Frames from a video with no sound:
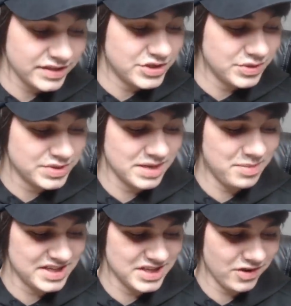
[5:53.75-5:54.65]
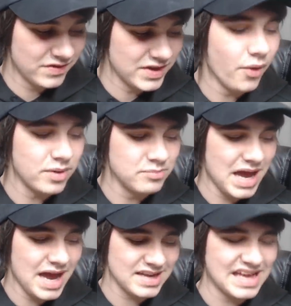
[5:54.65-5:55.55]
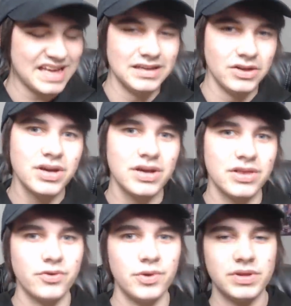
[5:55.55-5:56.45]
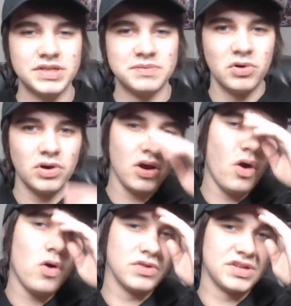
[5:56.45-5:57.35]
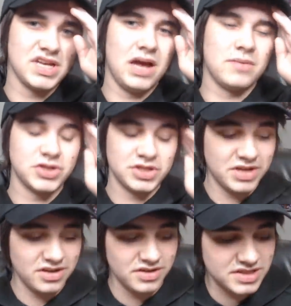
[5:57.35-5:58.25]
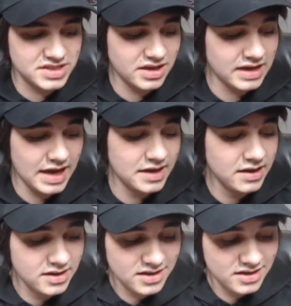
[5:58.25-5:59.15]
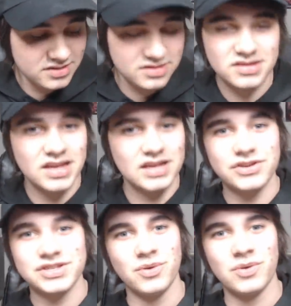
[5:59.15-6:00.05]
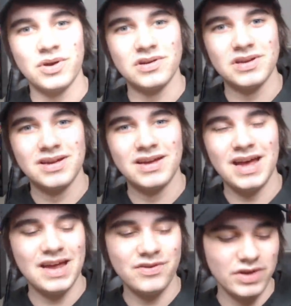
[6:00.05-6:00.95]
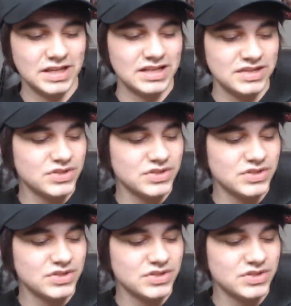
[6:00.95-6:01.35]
do see myself going back and looking through this book all the time, just because, again, it looks so good. And really, that's